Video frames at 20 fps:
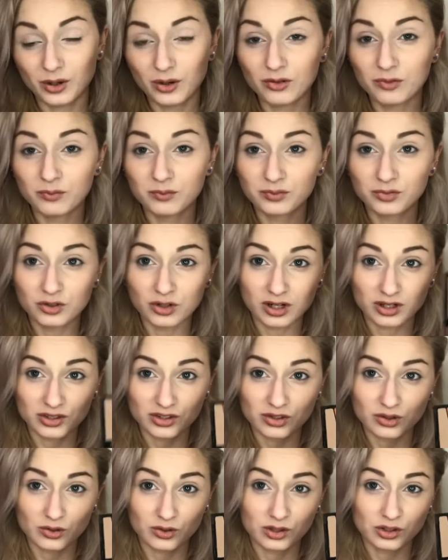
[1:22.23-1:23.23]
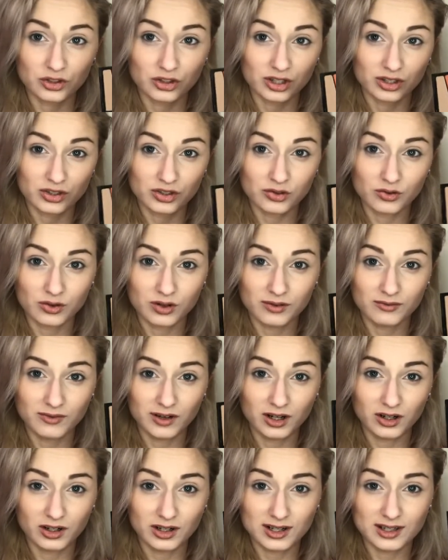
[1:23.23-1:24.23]
Both drugstore
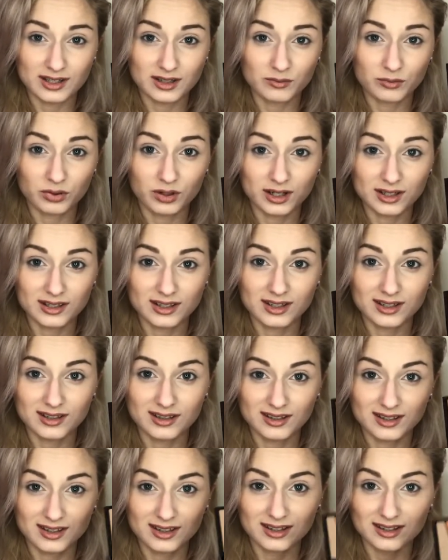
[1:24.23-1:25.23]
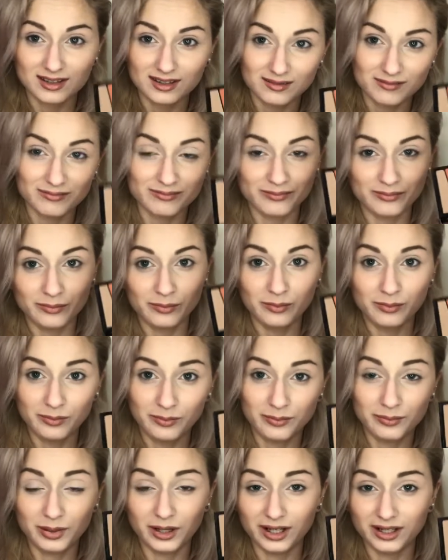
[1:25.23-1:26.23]
varies in prices,
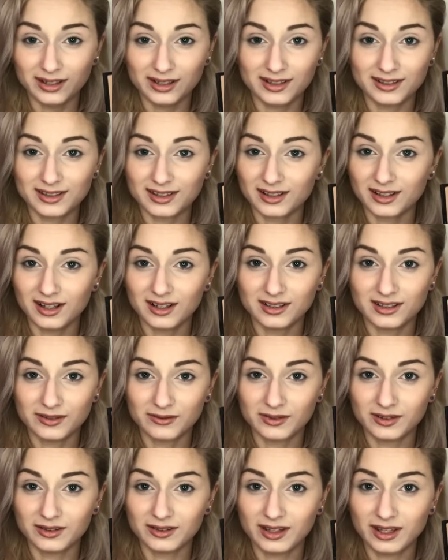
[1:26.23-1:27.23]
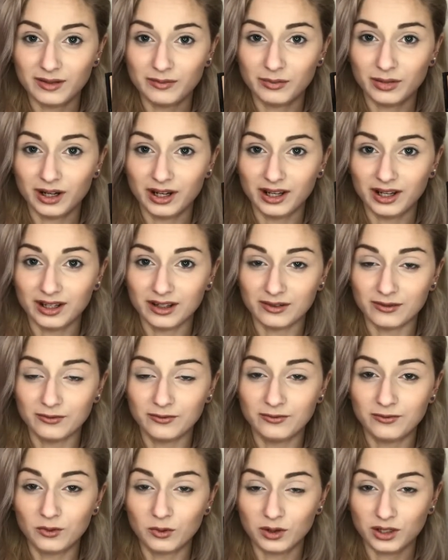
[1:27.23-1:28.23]
but it's a lot different than buying
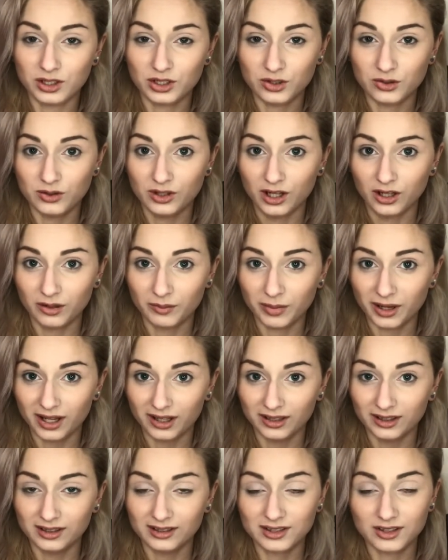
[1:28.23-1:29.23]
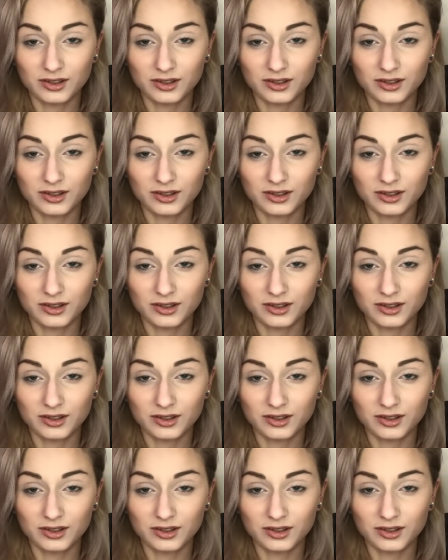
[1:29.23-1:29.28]
a $42 palette.